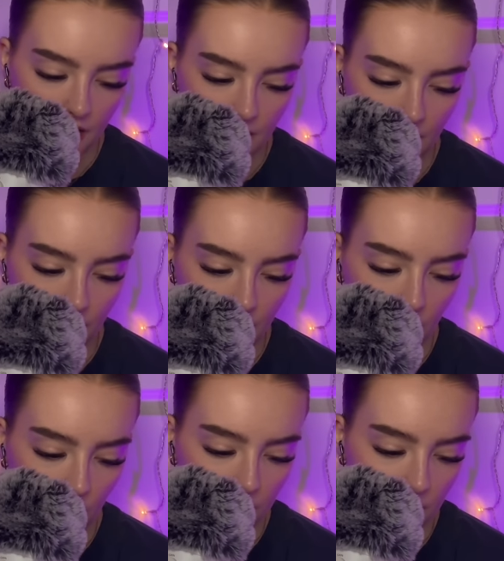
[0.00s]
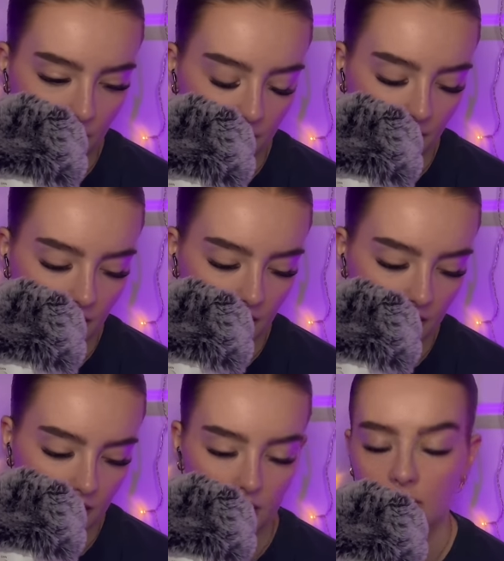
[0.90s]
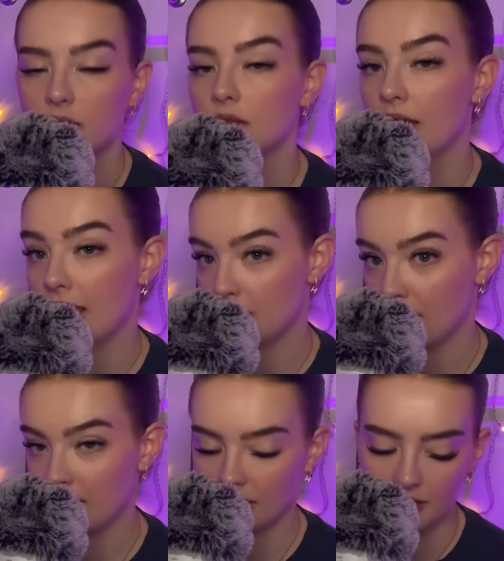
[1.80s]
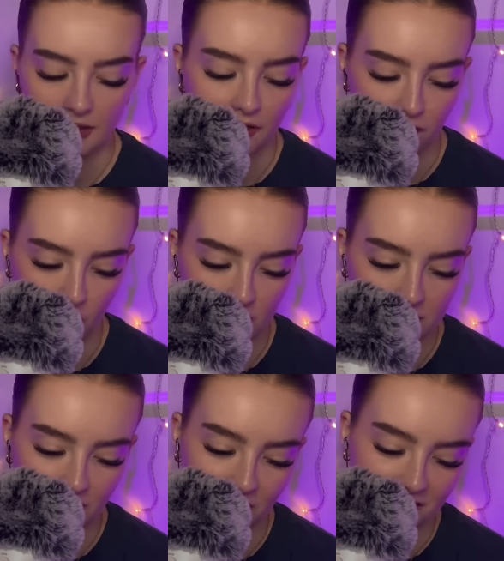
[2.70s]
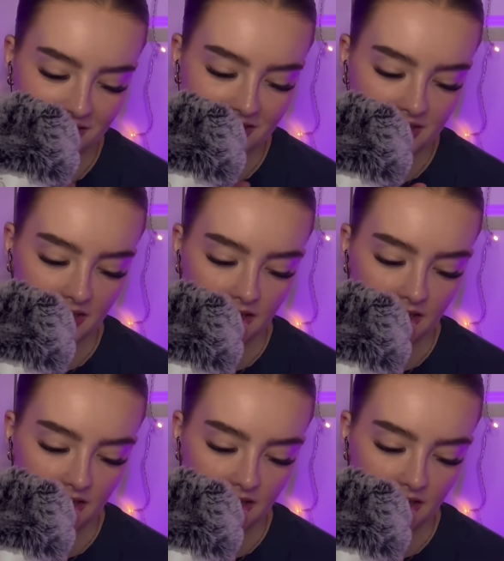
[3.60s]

The Little Mermaid, animated, 4 stars.